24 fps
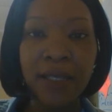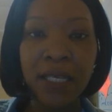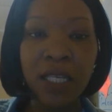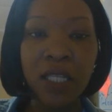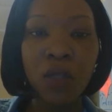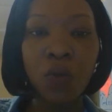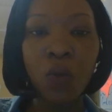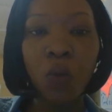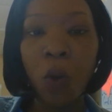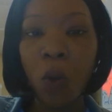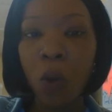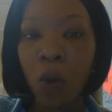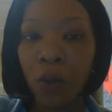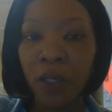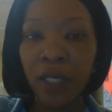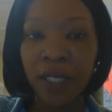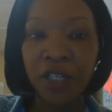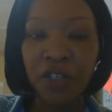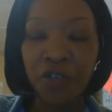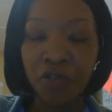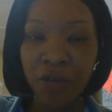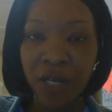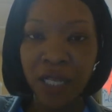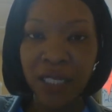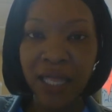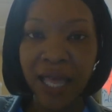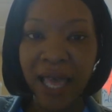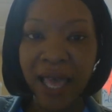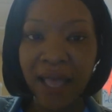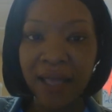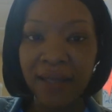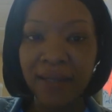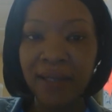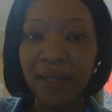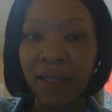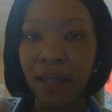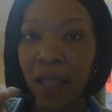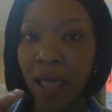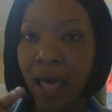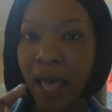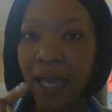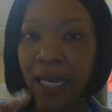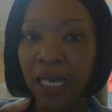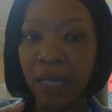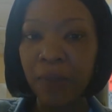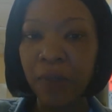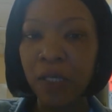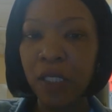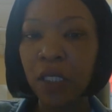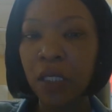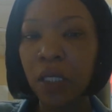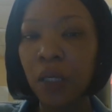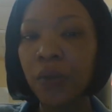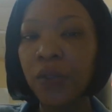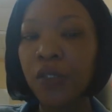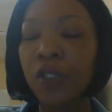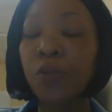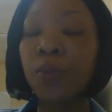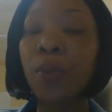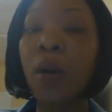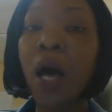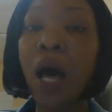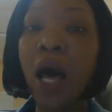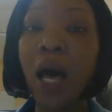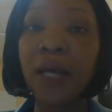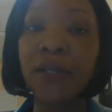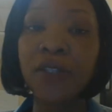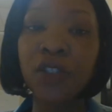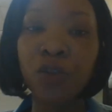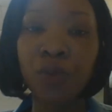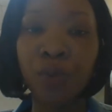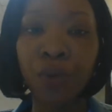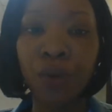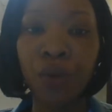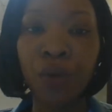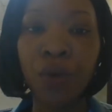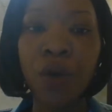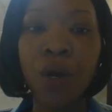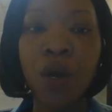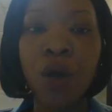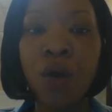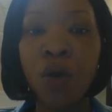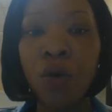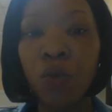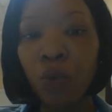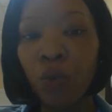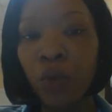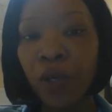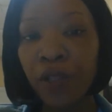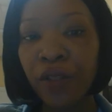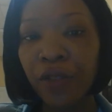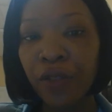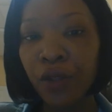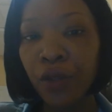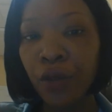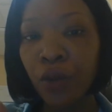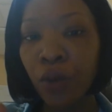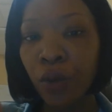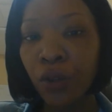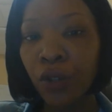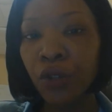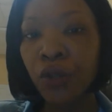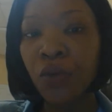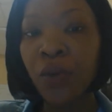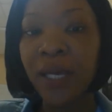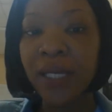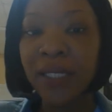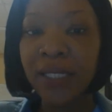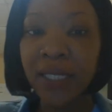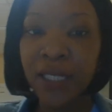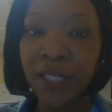in the world history class line up as close as possible with your U.S.